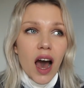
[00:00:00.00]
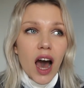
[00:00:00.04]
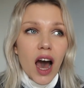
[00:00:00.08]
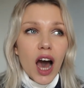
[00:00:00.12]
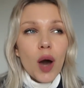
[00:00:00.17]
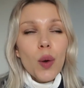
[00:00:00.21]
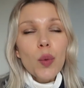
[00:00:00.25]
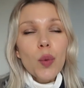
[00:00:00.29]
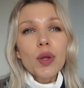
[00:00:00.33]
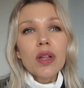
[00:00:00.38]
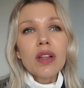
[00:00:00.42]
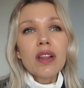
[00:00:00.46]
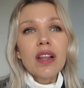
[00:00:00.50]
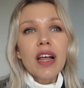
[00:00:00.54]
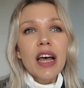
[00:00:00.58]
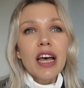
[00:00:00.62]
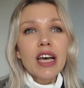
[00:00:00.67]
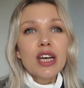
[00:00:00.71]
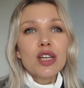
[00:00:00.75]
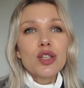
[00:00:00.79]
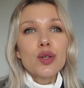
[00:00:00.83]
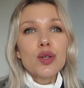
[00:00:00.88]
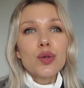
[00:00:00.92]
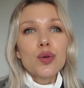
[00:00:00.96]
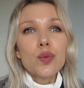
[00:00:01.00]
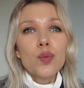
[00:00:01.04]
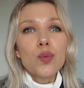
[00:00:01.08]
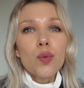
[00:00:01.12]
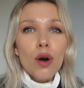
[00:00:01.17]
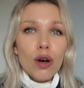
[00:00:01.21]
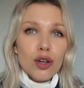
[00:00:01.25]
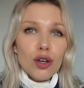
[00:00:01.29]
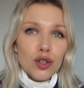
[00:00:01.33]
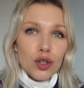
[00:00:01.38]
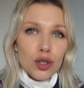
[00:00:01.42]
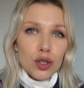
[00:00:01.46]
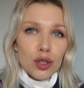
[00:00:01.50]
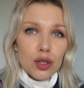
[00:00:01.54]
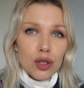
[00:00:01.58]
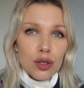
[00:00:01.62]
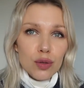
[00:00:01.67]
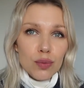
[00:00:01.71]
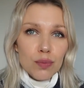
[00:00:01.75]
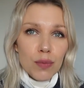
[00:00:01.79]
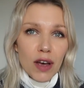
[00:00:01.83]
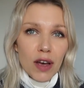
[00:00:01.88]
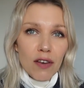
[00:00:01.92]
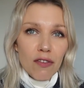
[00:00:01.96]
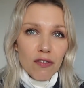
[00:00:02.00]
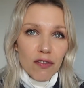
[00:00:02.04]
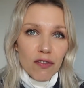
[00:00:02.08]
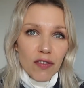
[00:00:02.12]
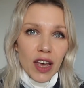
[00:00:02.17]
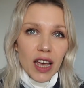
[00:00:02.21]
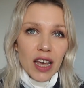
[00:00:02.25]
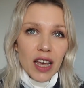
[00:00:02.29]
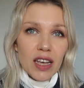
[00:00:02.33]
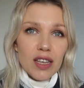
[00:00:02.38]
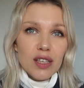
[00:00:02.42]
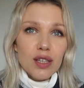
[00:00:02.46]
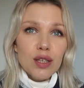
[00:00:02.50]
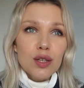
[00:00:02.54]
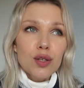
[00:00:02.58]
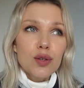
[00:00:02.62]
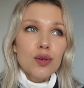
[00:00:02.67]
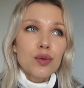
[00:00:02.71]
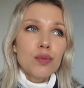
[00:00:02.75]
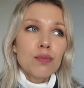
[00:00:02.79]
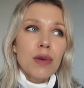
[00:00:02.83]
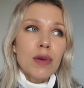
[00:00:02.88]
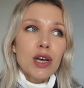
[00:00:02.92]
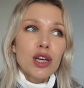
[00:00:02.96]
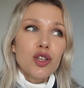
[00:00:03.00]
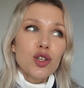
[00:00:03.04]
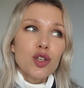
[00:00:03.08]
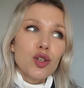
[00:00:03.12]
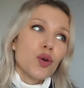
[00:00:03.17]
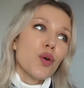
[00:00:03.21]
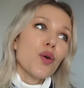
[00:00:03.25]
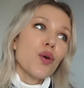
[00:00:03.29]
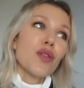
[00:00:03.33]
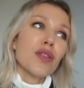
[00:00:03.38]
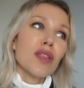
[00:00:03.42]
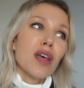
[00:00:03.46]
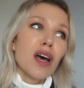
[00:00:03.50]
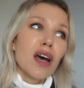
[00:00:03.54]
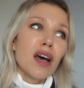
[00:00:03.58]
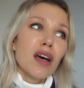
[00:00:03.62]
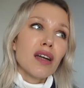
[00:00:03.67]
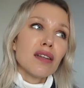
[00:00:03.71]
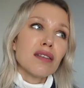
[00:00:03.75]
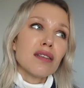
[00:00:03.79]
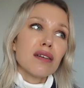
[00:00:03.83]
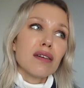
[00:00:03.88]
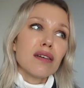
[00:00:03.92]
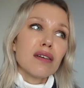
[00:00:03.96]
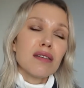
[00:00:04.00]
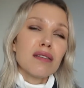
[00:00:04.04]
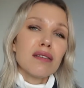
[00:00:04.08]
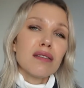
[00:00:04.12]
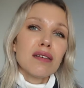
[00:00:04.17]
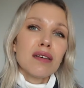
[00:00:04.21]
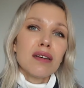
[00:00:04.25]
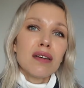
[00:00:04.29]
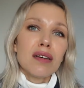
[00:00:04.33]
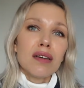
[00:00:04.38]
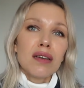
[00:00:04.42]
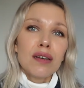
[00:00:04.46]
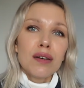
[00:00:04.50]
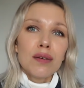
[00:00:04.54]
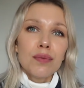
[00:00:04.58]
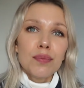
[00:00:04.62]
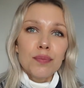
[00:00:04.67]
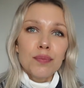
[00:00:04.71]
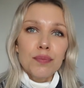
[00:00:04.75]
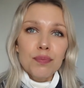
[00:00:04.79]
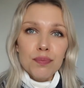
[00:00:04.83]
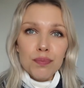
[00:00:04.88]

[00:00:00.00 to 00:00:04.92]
I would like to wash my face to make sure that the